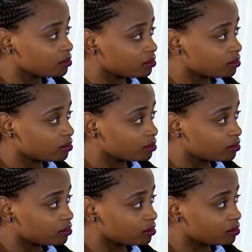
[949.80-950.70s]

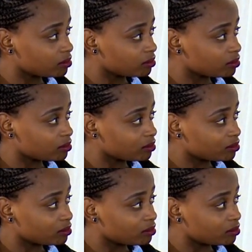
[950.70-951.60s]

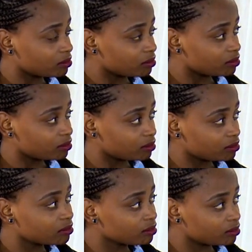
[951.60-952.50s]

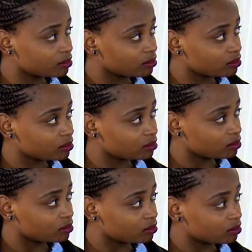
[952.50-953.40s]

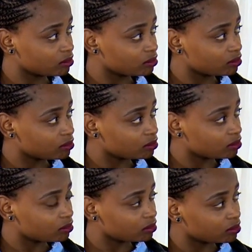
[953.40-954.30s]

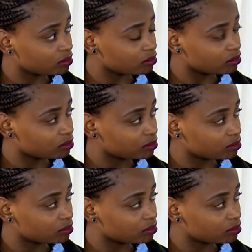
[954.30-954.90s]
[no speech]